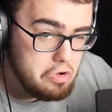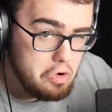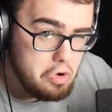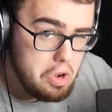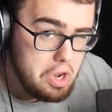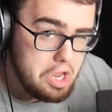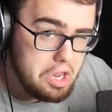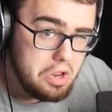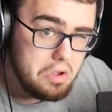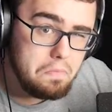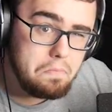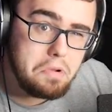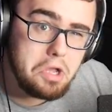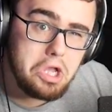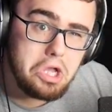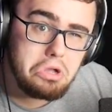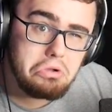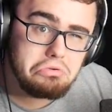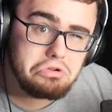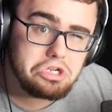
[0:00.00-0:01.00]
a have enough money.
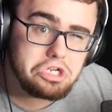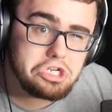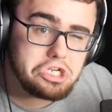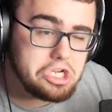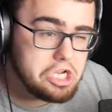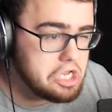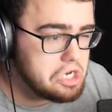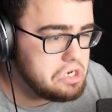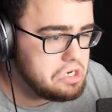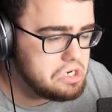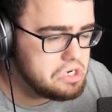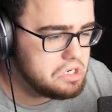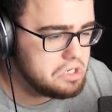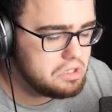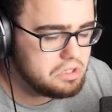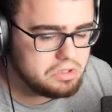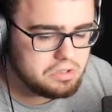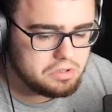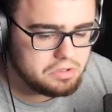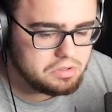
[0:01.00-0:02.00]
Potion. I'm about to
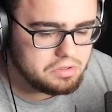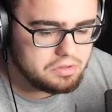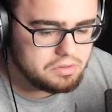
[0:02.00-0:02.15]
spend it